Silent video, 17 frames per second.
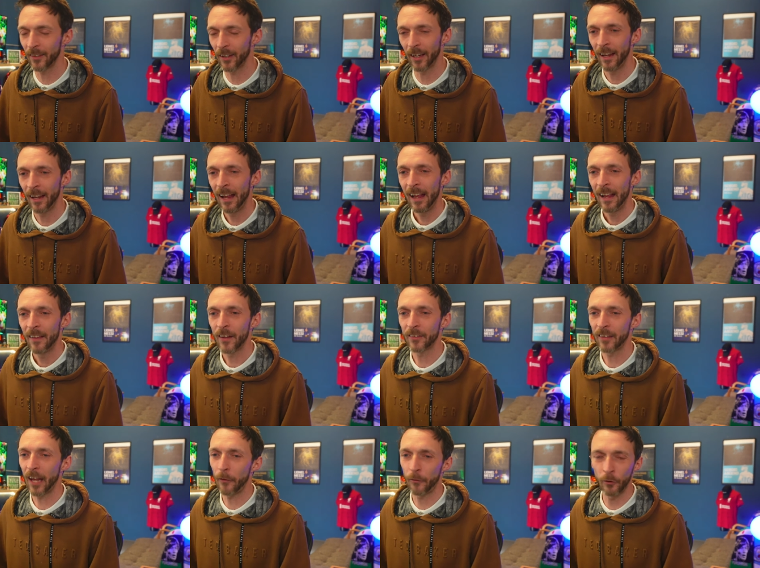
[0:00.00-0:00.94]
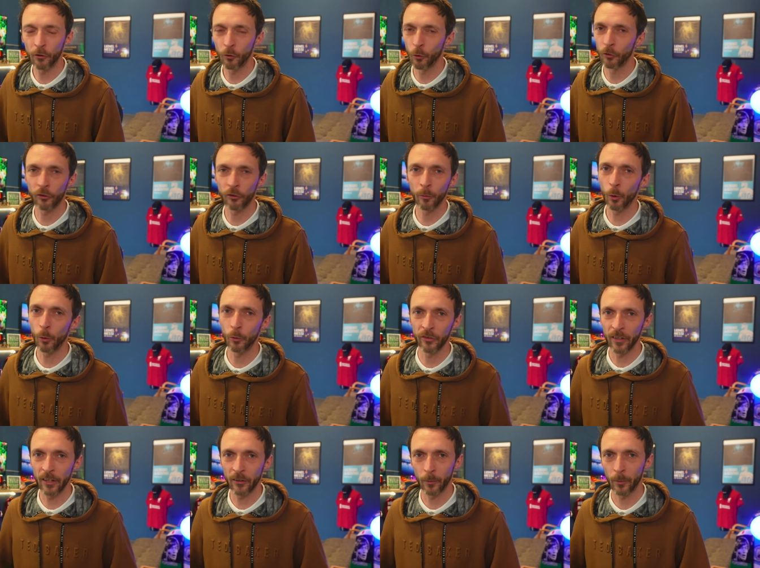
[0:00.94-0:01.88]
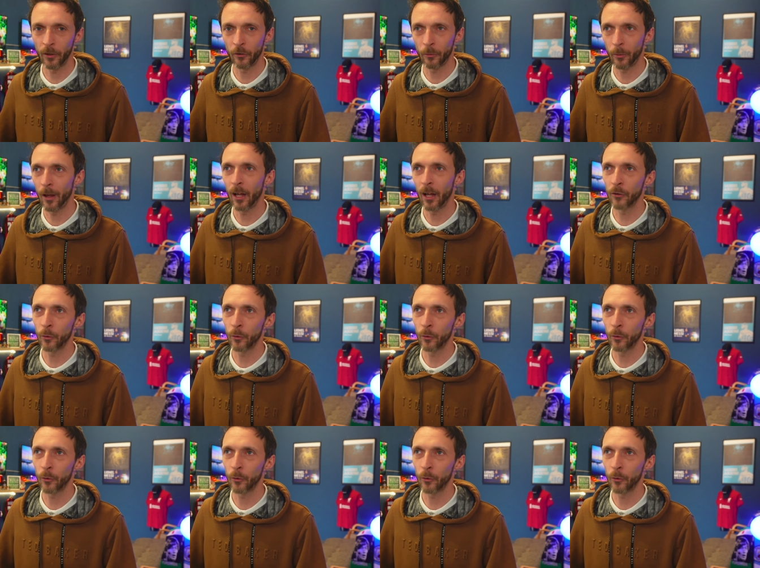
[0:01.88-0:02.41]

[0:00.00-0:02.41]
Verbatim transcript: like they're definitely scoring some goals in this one as well.